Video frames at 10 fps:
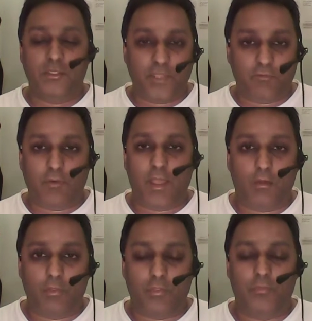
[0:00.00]
general
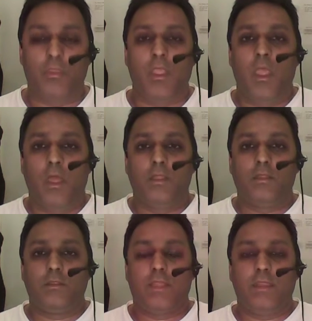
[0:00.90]
health.
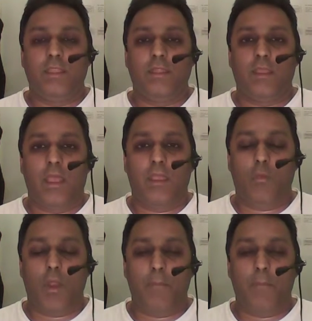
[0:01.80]
They need a